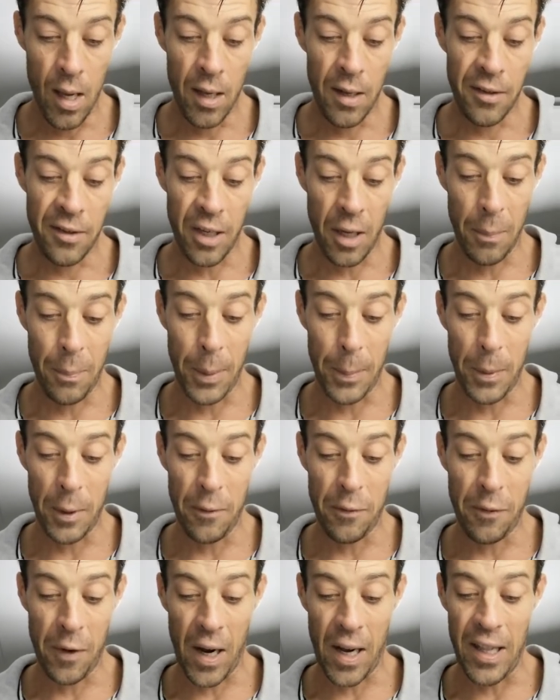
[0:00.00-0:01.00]
Some
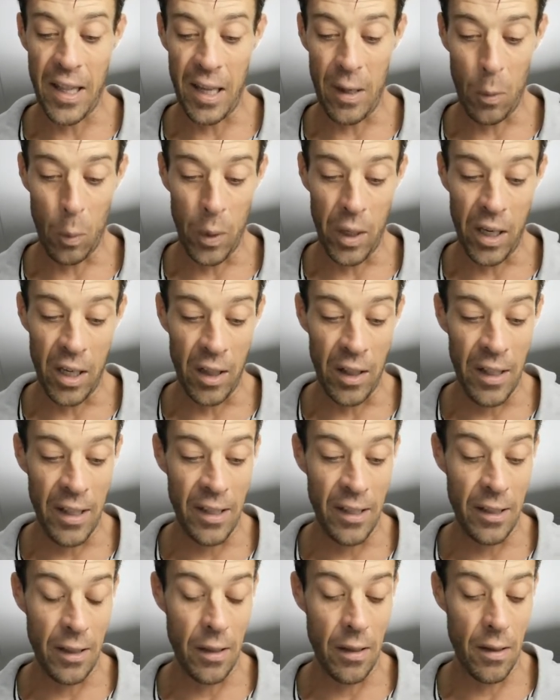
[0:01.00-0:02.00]
people find that
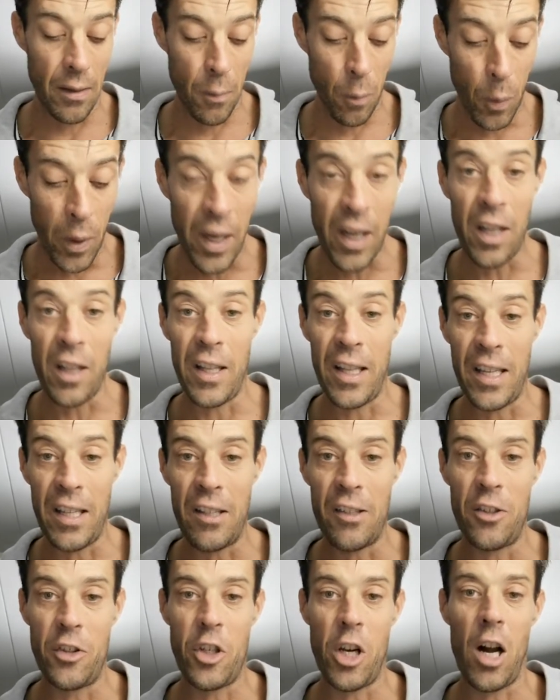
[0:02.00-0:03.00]
wiggling
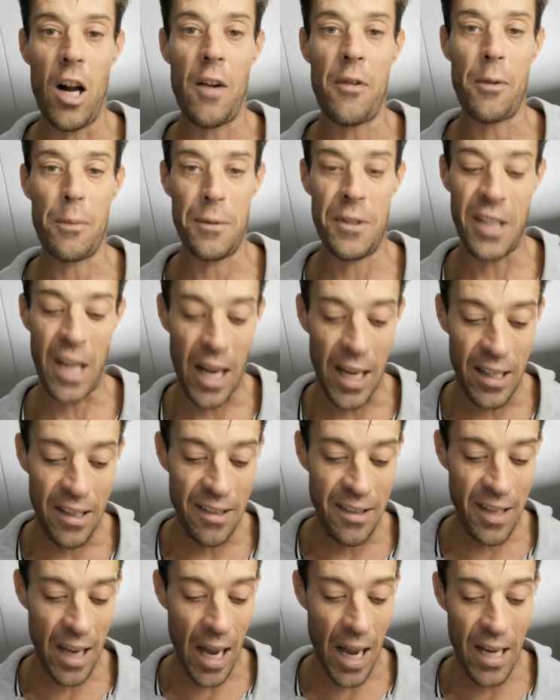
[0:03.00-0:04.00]
their jaw from side to
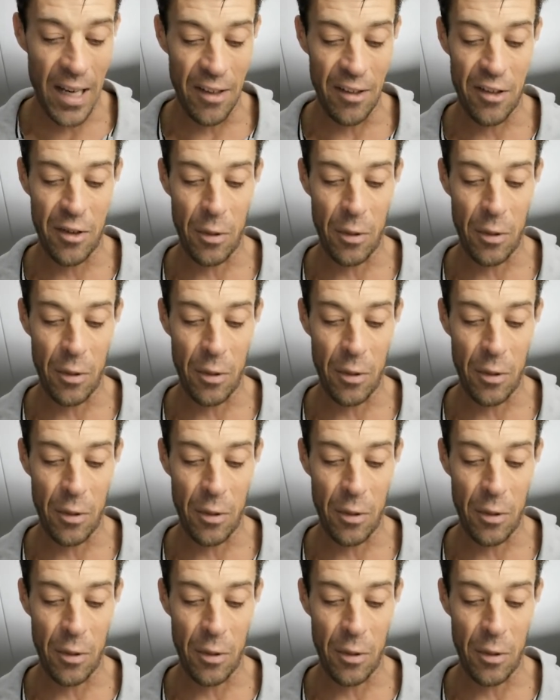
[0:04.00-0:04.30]
side and